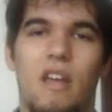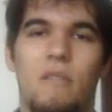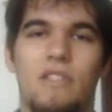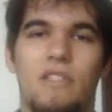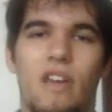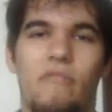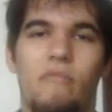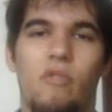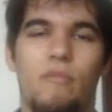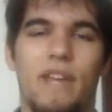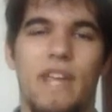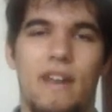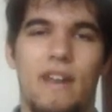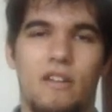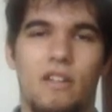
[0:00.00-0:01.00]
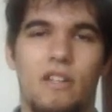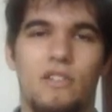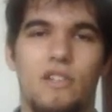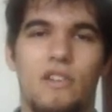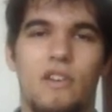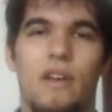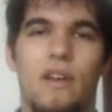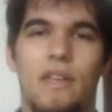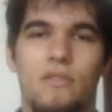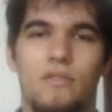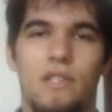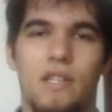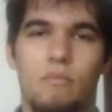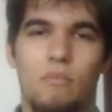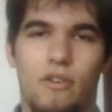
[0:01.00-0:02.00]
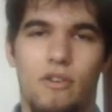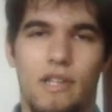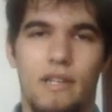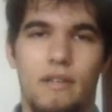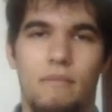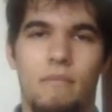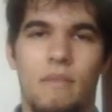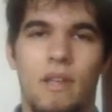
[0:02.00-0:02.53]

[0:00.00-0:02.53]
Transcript: and I'm a sophomore mechanical engineer at U C Berkeley.